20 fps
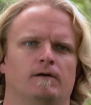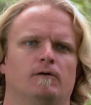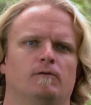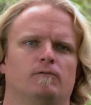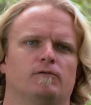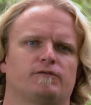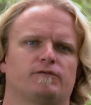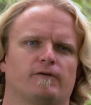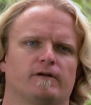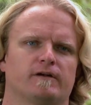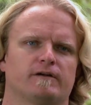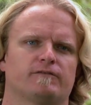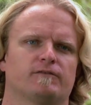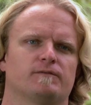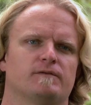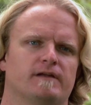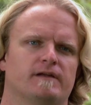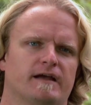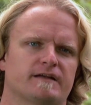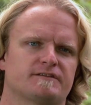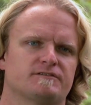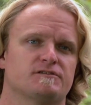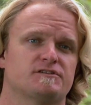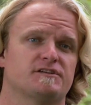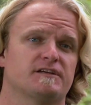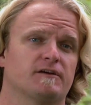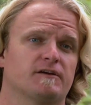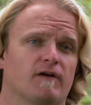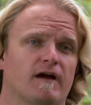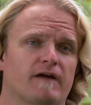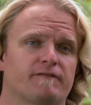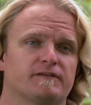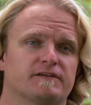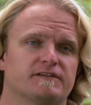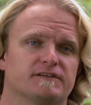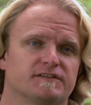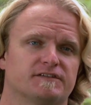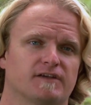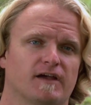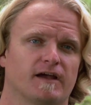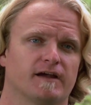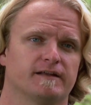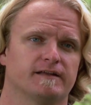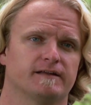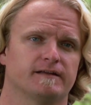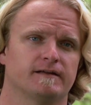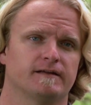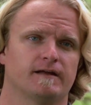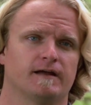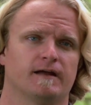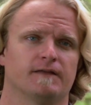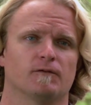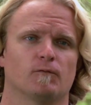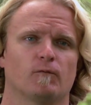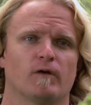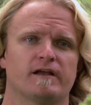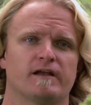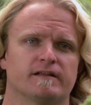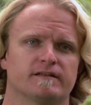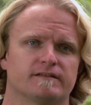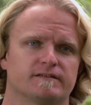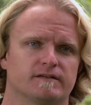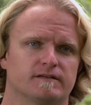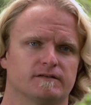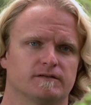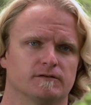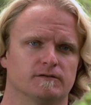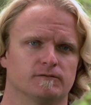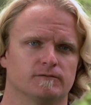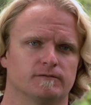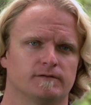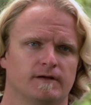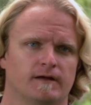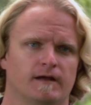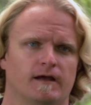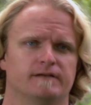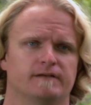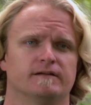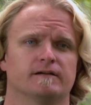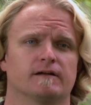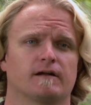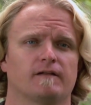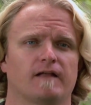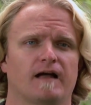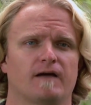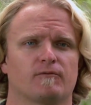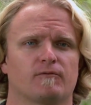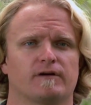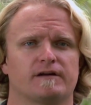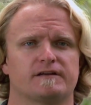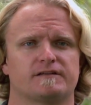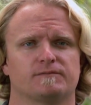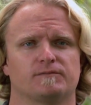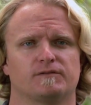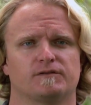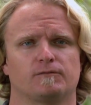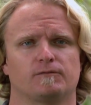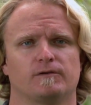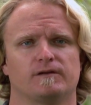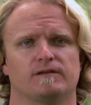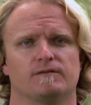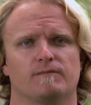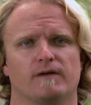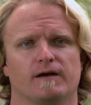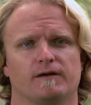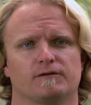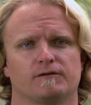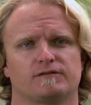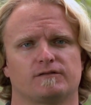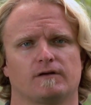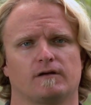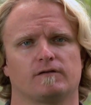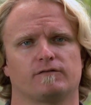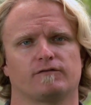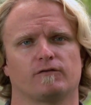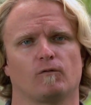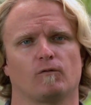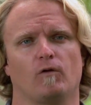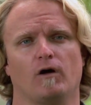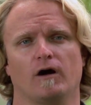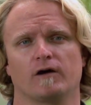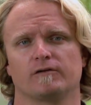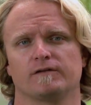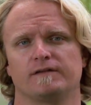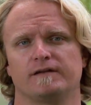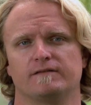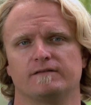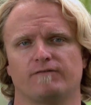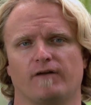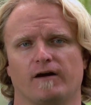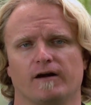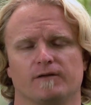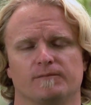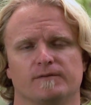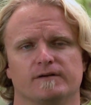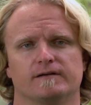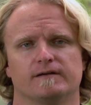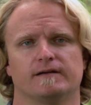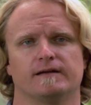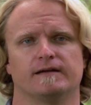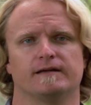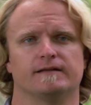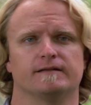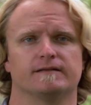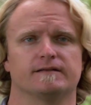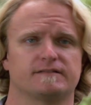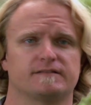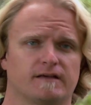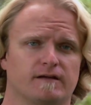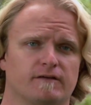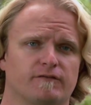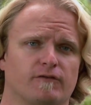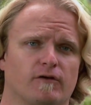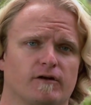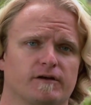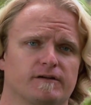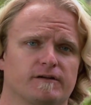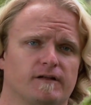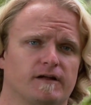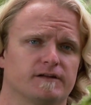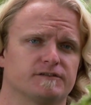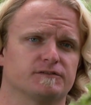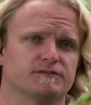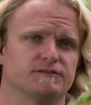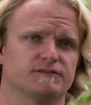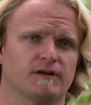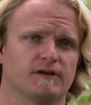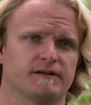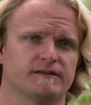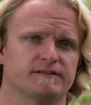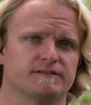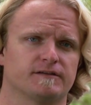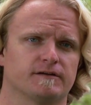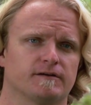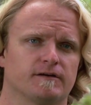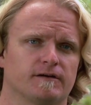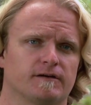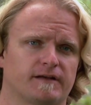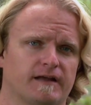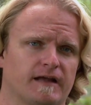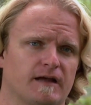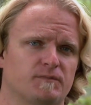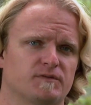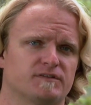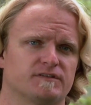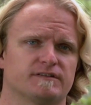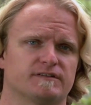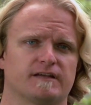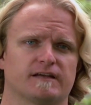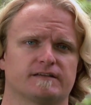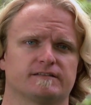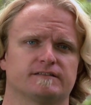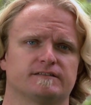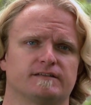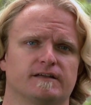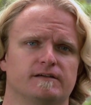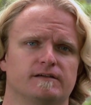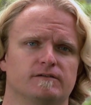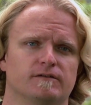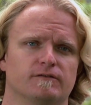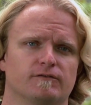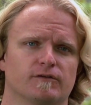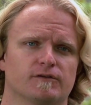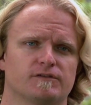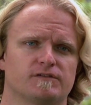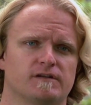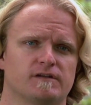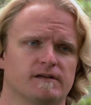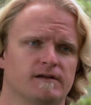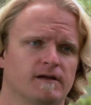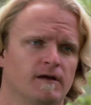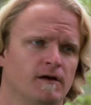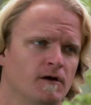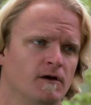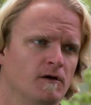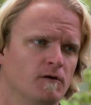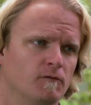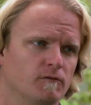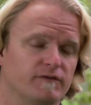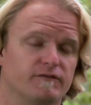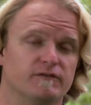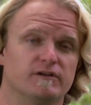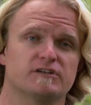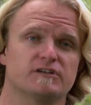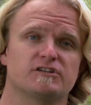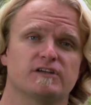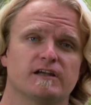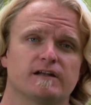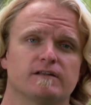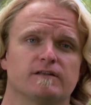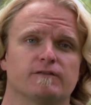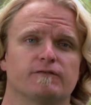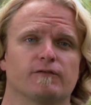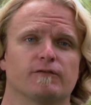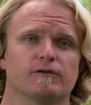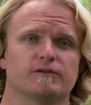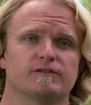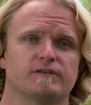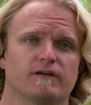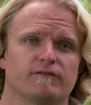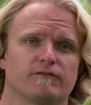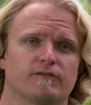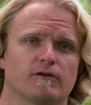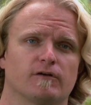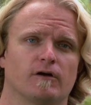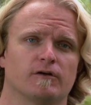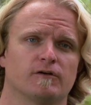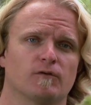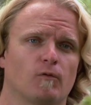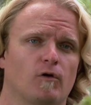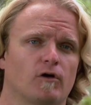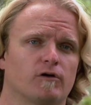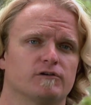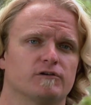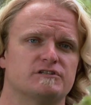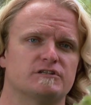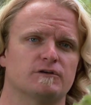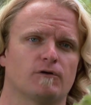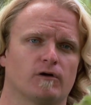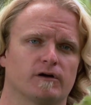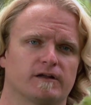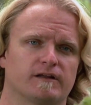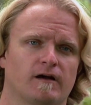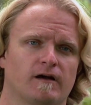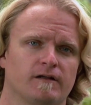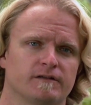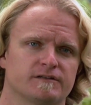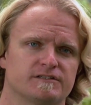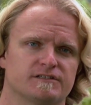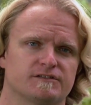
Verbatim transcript: With funding from the National Geographic Society and the Waitt Institute, and in a collaboration between the Meadow Center for Water and the Environment and the Center for Archaeological Studies here on campus at Texas State University, we've initiated the first ever underwater geoarchaeology